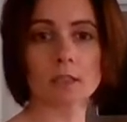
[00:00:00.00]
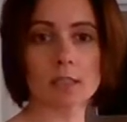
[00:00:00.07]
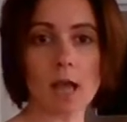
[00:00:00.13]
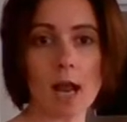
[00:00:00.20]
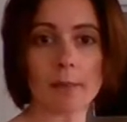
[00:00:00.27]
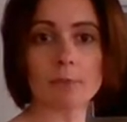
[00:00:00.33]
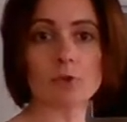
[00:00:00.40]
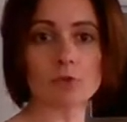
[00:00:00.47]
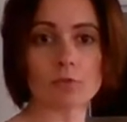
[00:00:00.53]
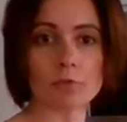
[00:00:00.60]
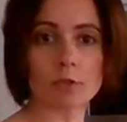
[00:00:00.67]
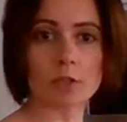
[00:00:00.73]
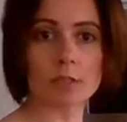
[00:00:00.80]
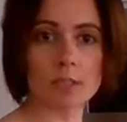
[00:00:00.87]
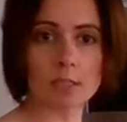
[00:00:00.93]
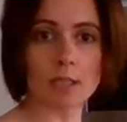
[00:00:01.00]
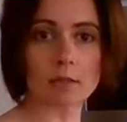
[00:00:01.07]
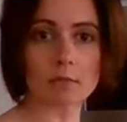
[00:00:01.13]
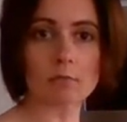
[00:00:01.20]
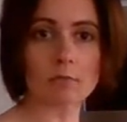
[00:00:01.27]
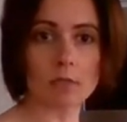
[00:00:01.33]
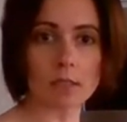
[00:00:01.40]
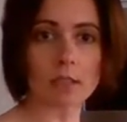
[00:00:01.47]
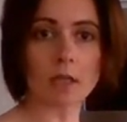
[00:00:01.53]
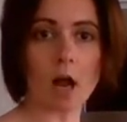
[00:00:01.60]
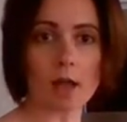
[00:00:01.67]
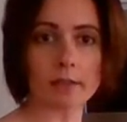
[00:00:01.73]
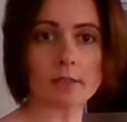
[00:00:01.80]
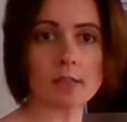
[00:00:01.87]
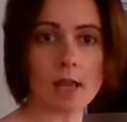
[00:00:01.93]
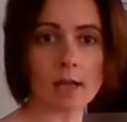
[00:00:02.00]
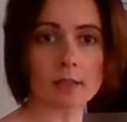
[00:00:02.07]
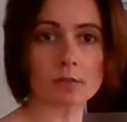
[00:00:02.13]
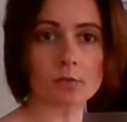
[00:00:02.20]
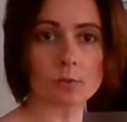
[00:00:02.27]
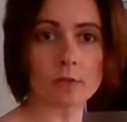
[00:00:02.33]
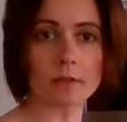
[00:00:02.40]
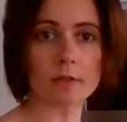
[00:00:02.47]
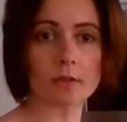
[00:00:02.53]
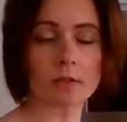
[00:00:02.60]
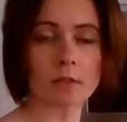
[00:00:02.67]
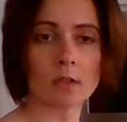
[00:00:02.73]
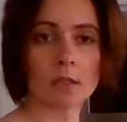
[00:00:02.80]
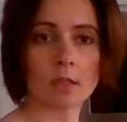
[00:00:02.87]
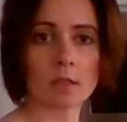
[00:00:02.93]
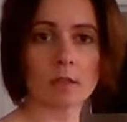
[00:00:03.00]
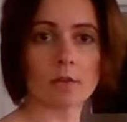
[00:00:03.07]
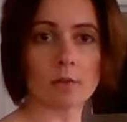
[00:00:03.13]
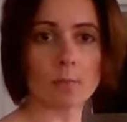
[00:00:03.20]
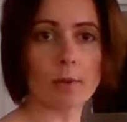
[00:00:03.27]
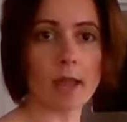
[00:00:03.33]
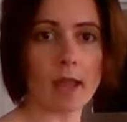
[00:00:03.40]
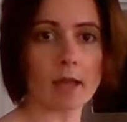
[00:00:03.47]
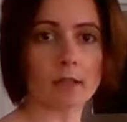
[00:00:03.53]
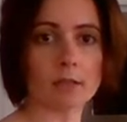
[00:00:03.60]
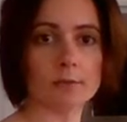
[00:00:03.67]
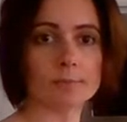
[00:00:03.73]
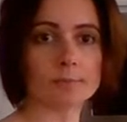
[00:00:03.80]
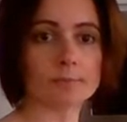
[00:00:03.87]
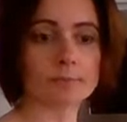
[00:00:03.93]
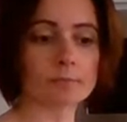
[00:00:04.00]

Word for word: time to sit in contact with the pan.